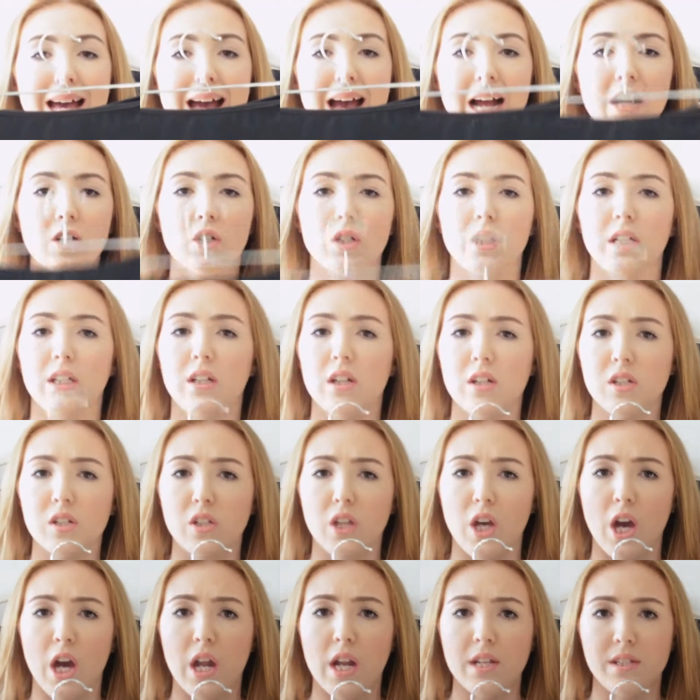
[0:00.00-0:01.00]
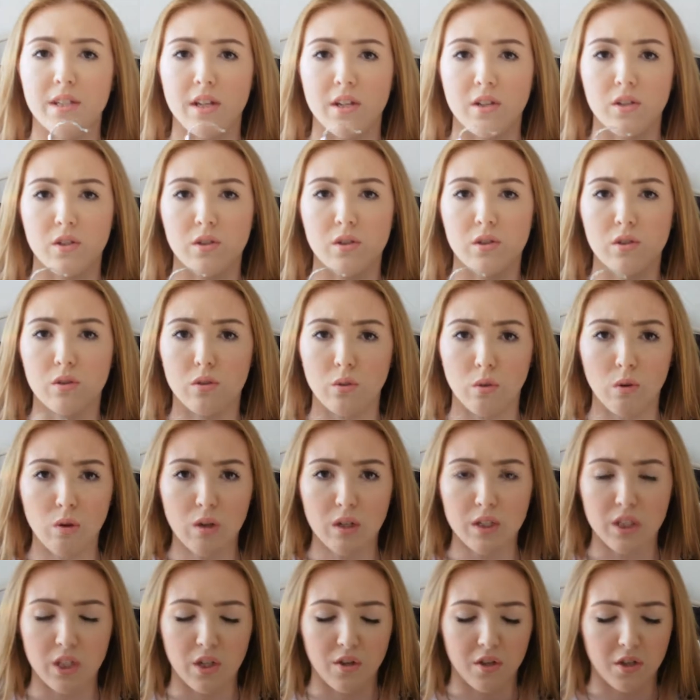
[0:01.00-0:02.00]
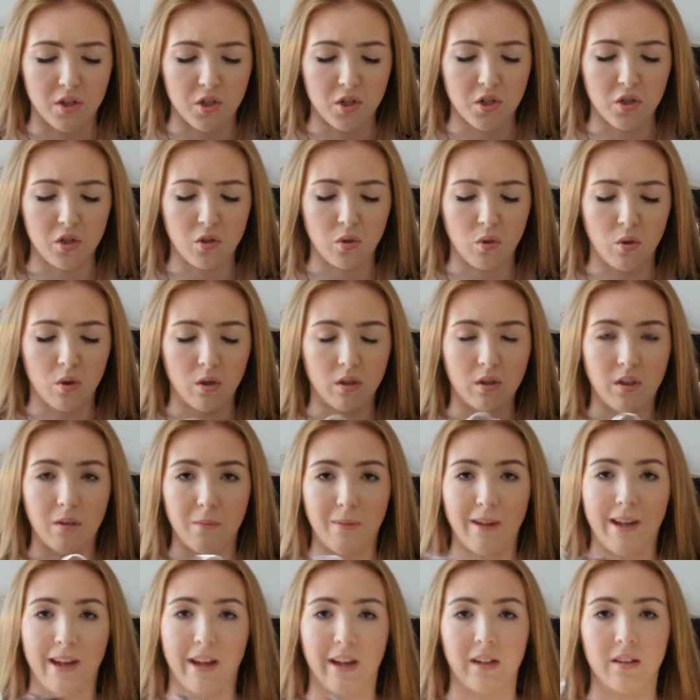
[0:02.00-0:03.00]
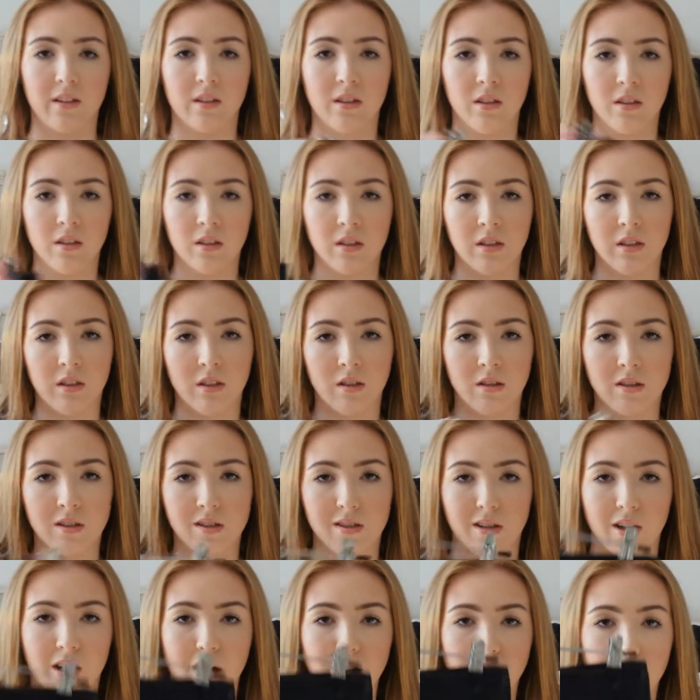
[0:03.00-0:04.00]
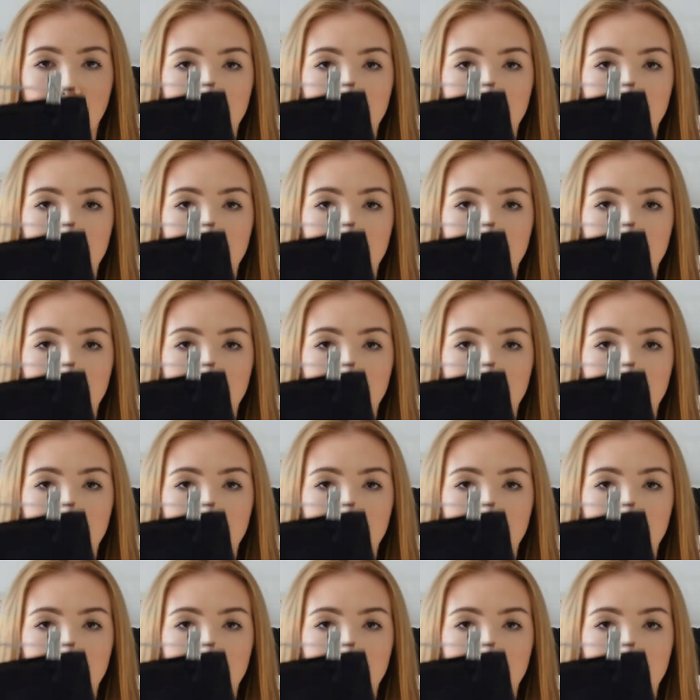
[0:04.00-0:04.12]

actually no skirt, it's a skirt and a short in the back, skirt the